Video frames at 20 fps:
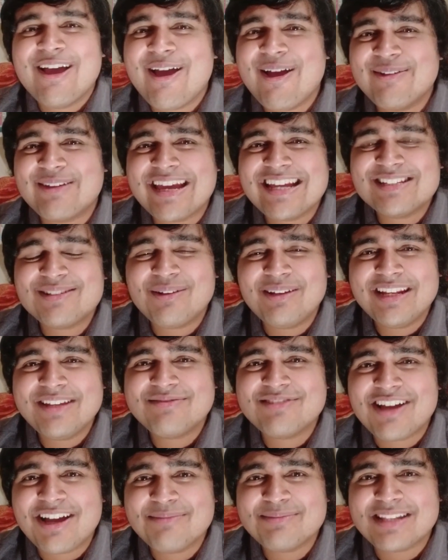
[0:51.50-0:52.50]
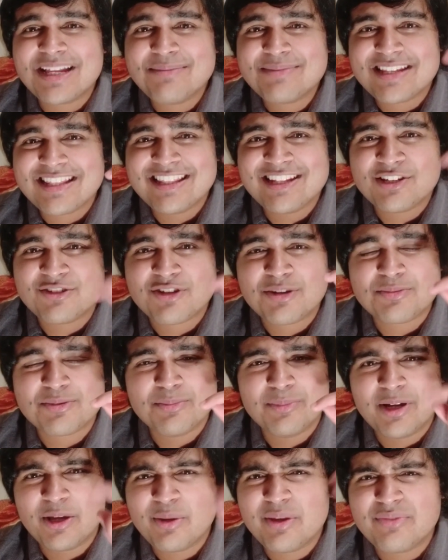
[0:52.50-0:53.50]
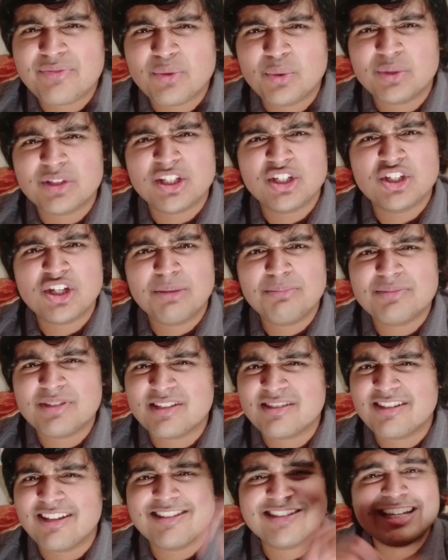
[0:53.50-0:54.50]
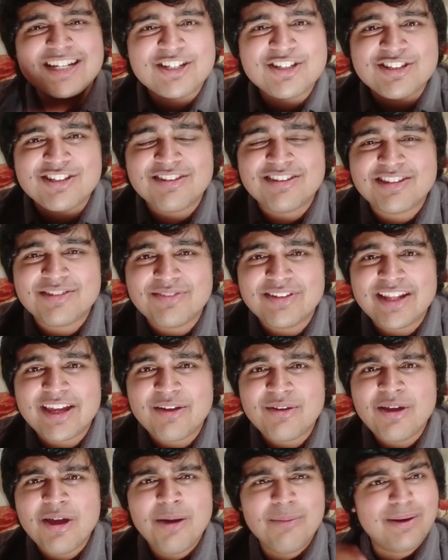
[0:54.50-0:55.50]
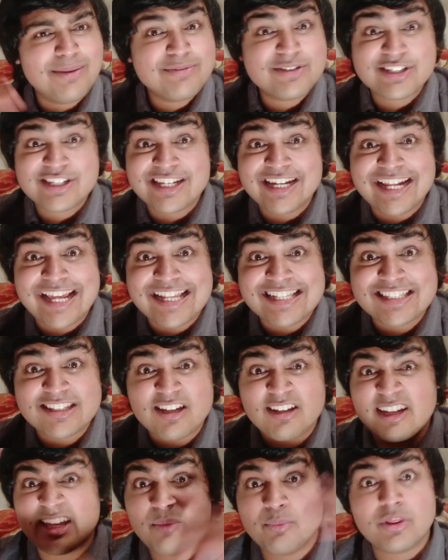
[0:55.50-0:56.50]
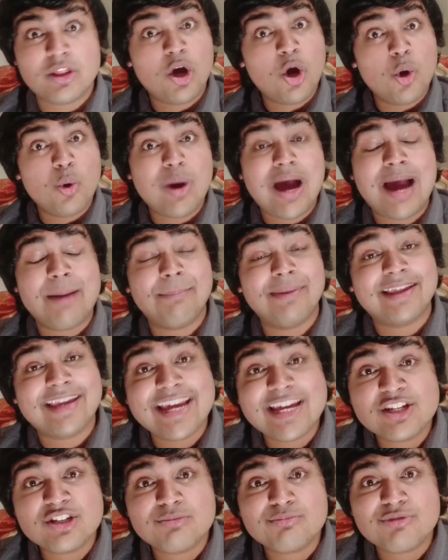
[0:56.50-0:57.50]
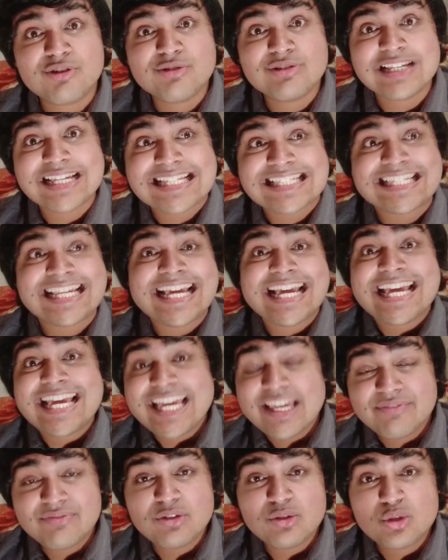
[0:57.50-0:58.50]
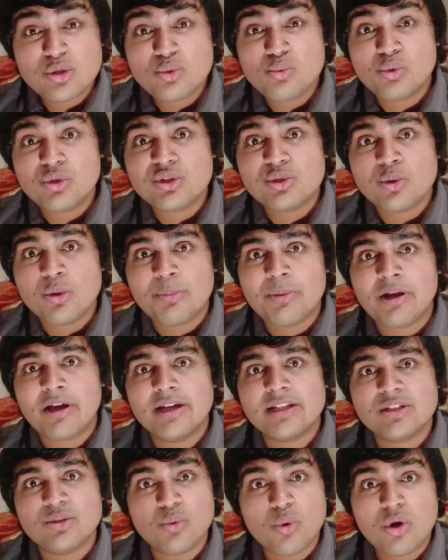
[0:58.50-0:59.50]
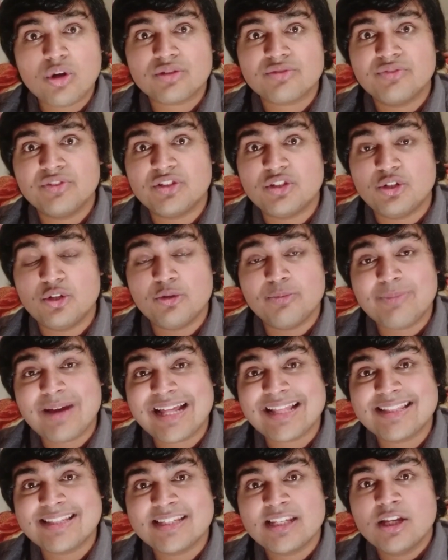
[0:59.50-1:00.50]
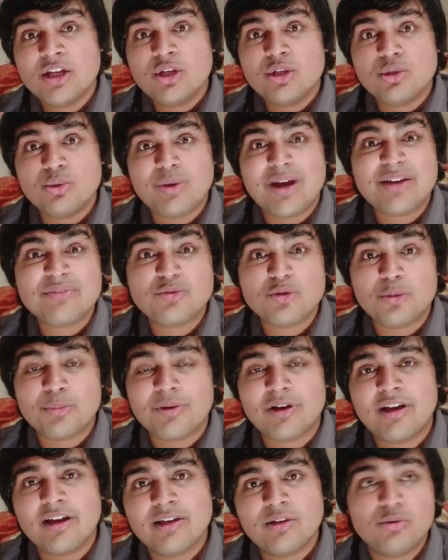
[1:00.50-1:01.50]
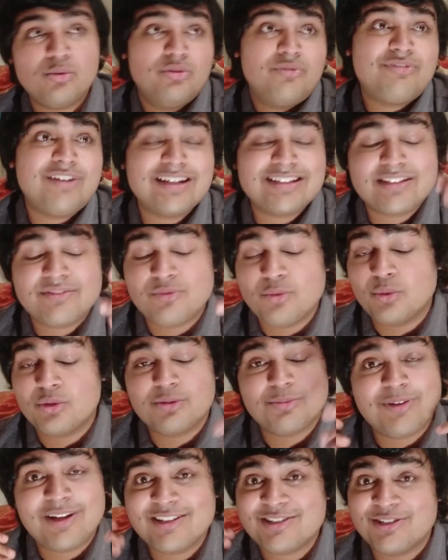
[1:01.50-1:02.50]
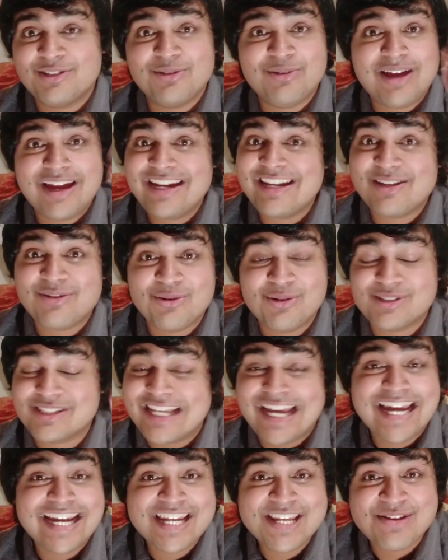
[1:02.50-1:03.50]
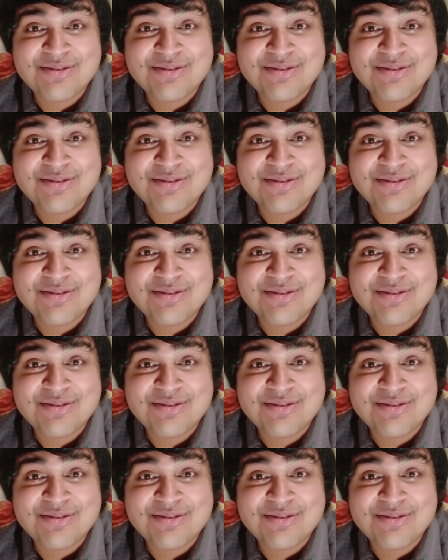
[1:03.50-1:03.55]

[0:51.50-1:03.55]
Okay, so I'll leave timestamps in the description below if you want to jump to certain sections of this video. I'm just going to get stuck in with the whole application process. If you do want to apply to Oxford to do maths, you have to apply, or in fact, if you want to apply to do any course at any